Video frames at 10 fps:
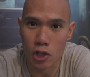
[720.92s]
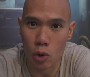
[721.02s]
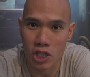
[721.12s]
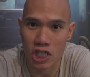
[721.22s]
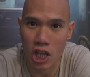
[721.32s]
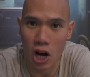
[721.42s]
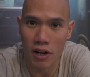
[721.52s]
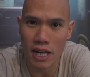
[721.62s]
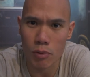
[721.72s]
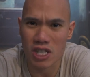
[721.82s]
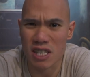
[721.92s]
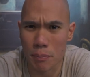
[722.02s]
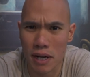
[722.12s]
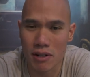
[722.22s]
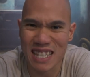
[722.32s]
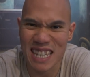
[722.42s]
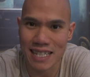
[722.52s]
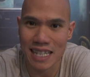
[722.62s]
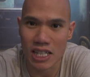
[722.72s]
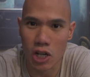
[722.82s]
Georgian lari, which is about
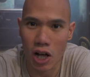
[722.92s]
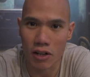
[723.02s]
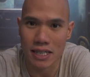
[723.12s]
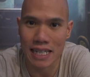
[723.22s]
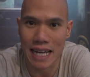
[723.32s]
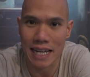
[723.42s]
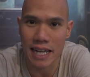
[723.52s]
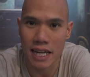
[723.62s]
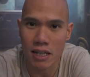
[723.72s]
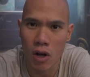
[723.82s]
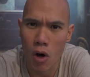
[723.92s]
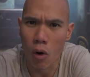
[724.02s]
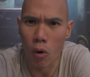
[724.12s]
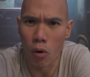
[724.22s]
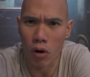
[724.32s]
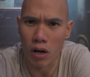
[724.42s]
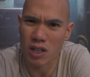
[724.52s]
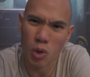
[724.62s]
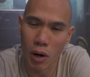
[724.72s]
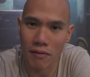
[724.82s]
$16 Canadian or
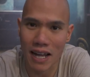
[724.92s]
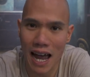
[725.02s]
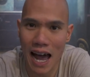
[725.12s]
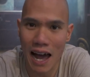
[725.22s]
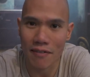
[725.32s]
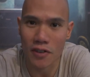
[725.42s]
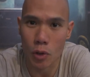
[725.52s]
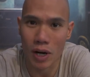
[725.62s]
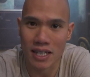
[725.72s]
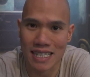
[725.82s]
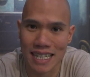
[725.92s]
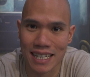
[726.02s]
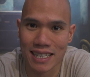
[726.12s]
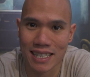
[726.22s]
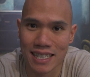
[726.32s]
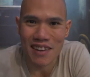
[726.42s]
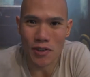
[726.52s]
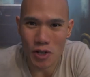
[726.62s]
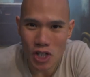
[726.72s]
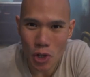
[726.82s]
12 and a half USD. If
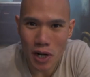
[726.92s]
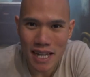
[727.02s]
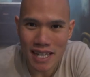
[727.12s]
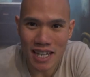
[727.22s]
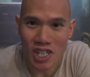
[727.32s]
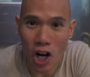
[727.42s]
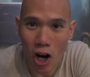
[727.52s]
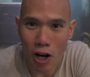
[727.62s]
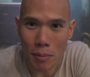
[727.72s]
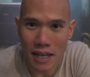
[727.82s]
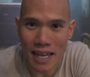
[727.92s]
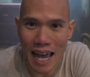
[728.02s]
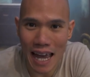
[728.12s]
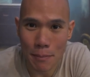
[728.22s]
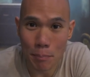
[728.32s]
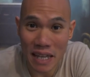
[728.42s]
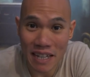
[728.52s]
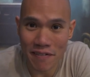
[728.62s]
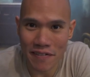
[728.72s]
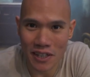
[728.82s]
you enjoyed this carby and
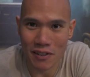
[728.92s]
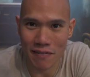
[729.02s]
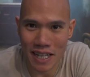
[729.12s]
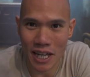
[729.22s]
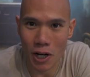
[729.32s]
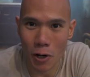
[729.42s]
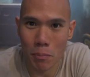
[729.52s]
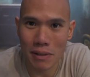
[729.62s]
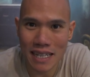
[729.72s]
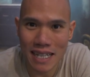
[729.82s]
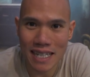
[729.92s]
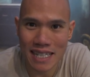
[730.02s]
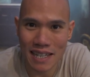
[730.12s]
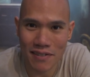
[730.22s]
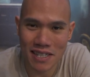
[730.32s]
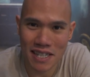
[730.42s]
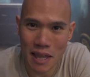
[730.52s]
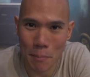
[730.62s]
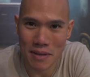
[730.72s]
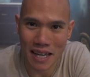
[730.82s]
bean filled video, please give us a
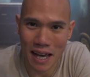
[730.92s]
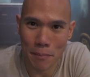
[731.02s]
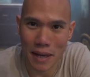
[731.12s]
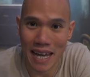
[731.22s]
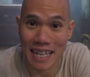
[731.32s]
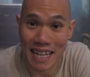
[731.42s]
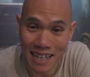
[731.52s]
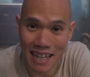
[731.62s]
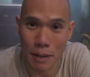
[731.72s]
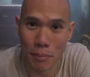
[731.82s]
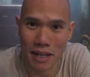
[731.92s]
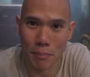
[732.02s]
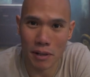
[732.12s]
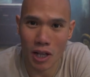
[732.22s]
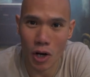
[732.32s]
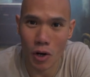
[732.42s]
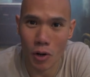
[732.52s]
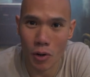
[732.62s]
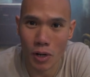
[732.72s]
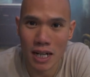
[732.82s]
thumbs up and hit the like button
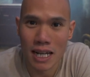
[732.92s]
below.